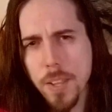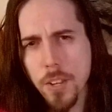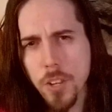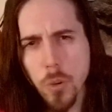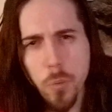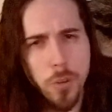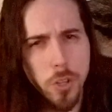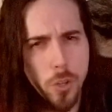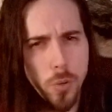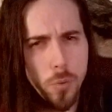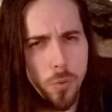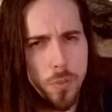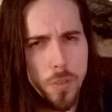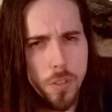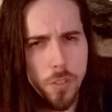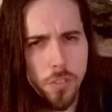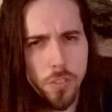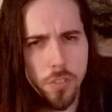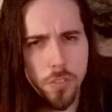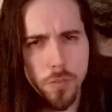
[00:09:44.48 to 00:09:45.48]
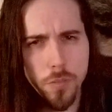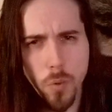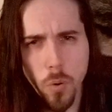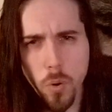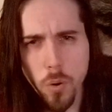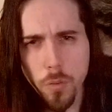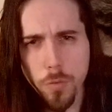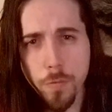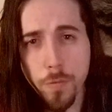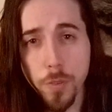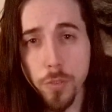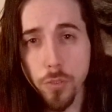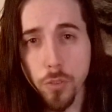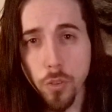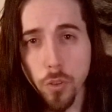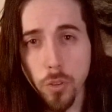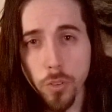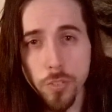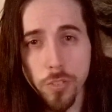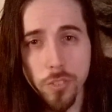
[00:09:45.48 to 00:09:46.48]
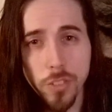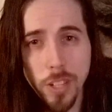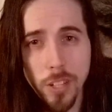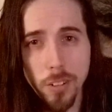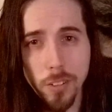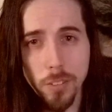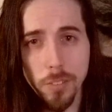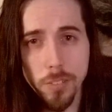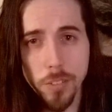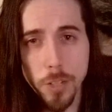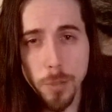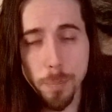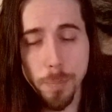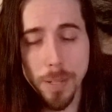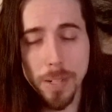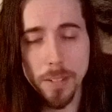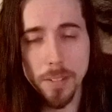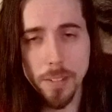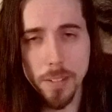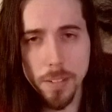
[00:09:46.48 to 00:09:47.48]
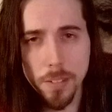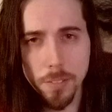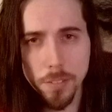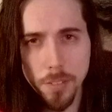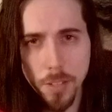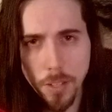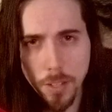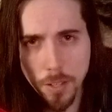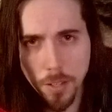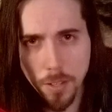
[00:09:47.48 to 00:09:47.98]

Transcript: You would use this for physical skills and abilities.